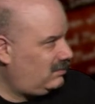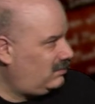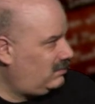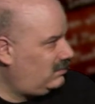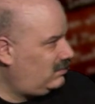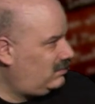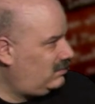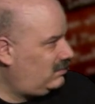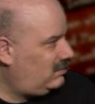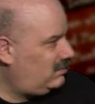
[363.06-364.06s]

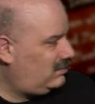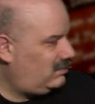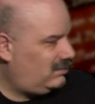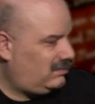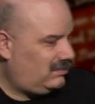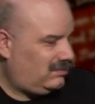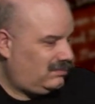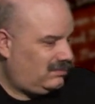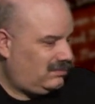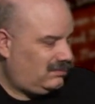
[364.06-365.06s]

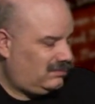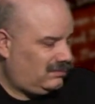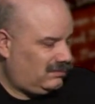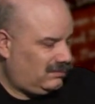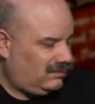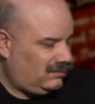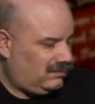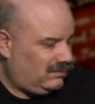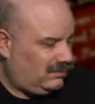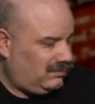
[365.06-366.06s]

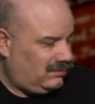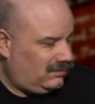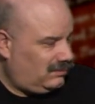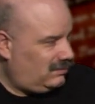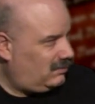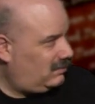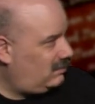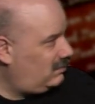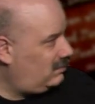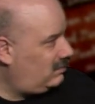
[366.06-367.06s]

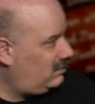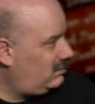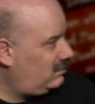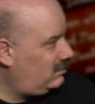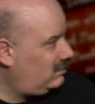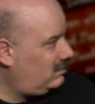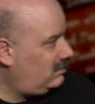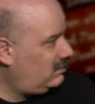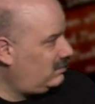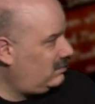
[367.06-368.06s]

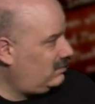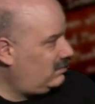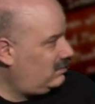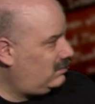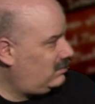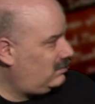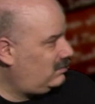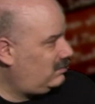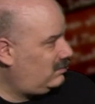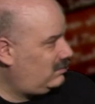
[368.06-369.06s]

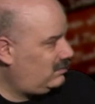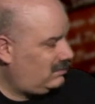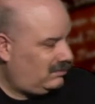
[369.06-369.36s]
(not speaking)